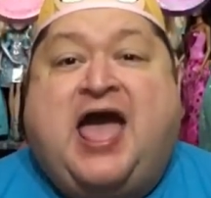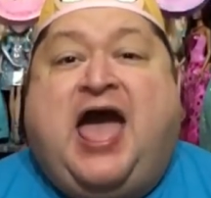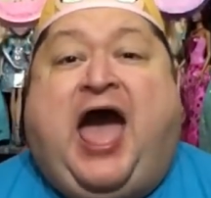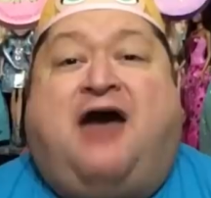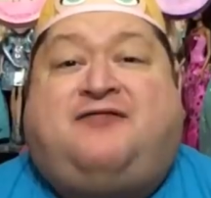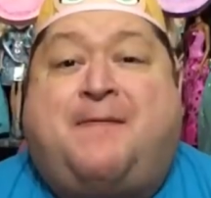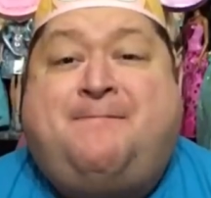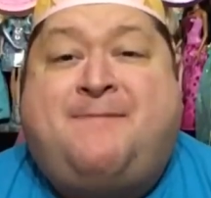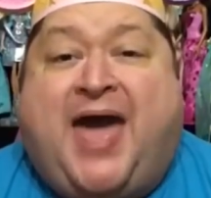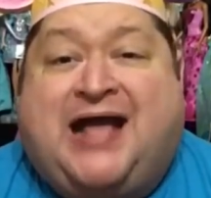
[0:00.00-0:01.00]
Have a
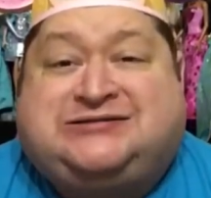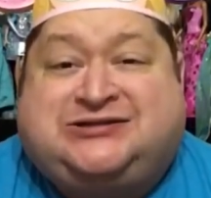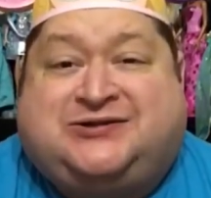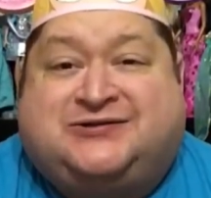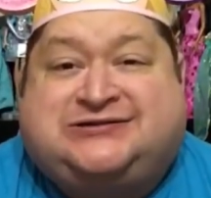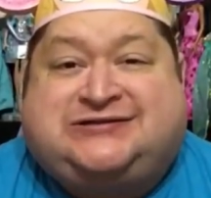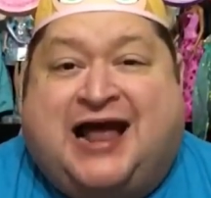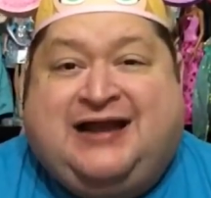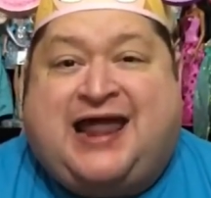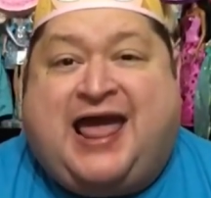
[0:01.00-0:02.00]
magical
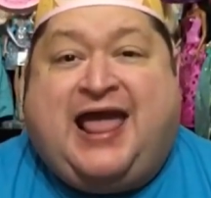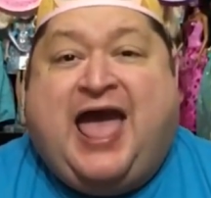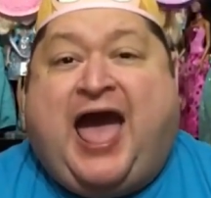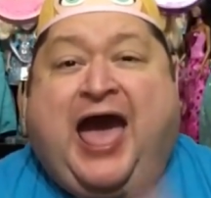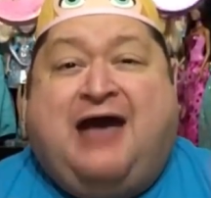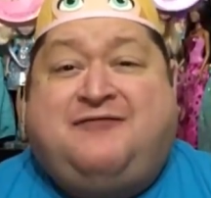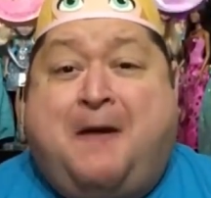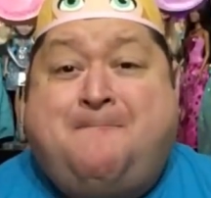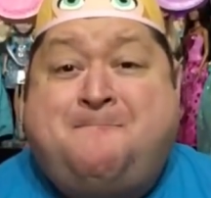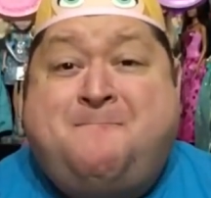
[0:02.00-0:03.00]
Sunday. Have a
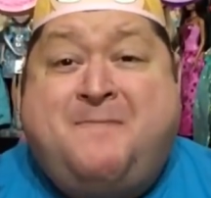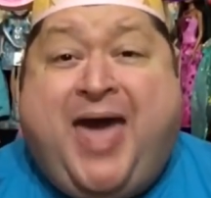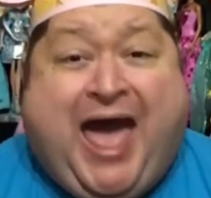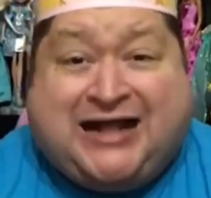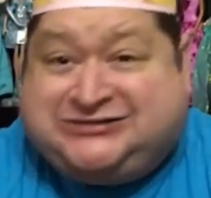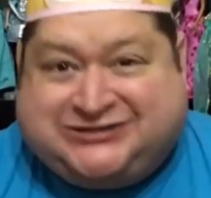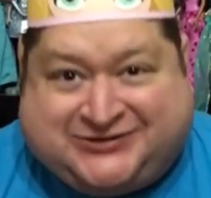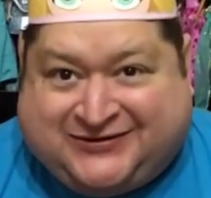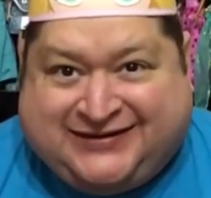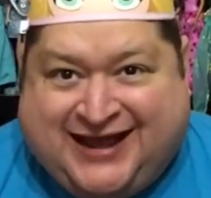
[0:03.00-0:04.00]

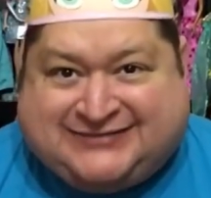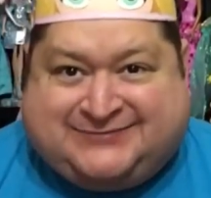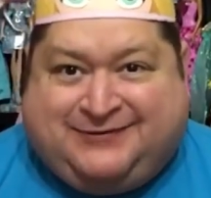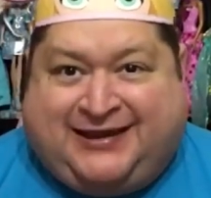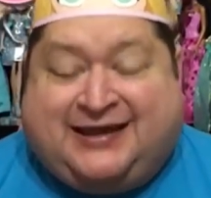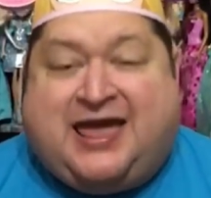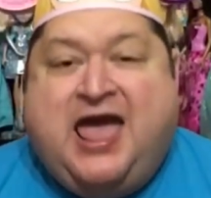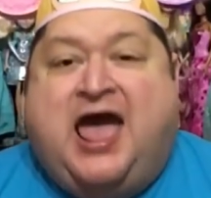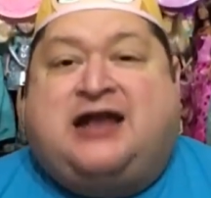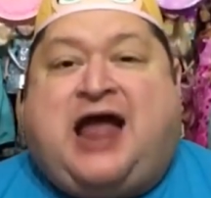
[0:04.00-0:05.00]
magical next week.
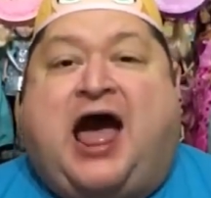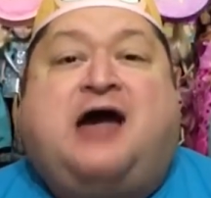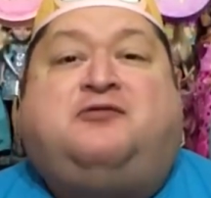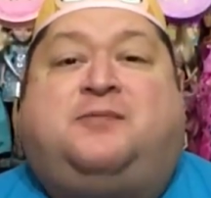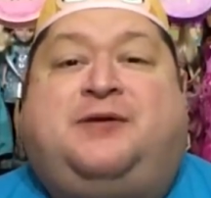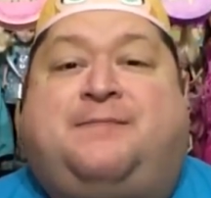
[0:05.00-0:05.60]
And I will be